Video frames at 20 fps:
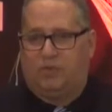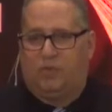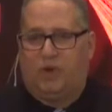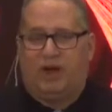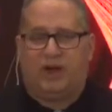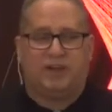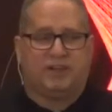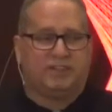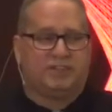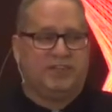
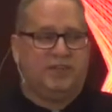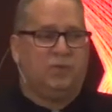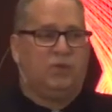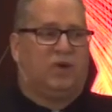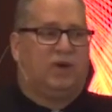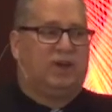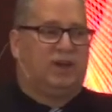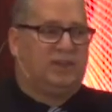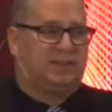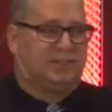Where does he
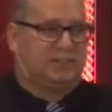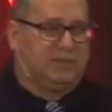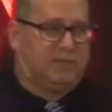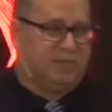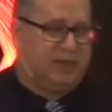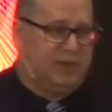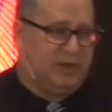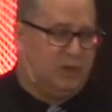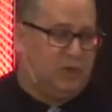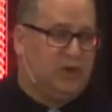want us to
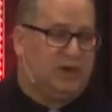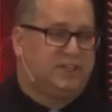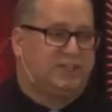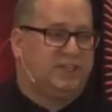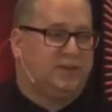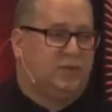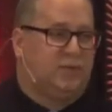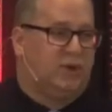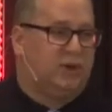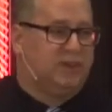be? What
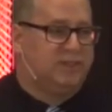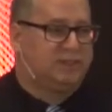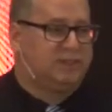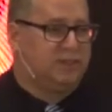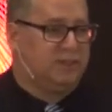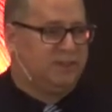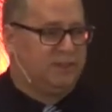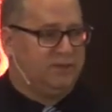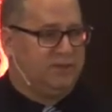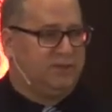does he want us
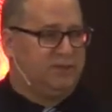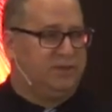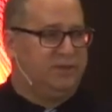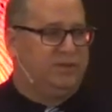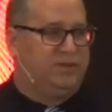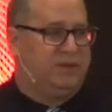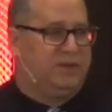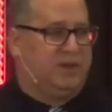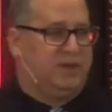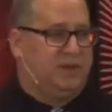to do?
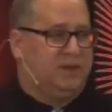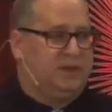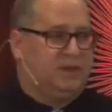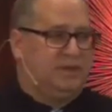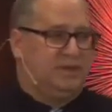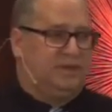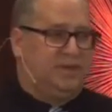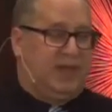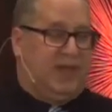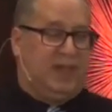
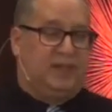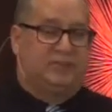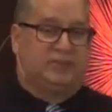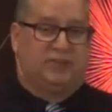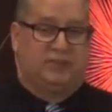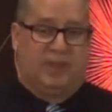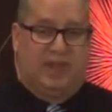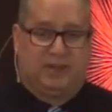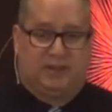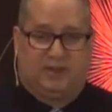
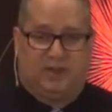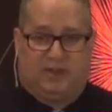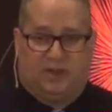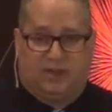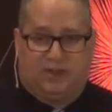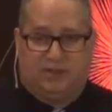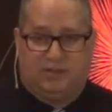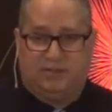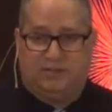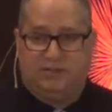Answer that
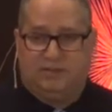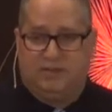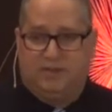call.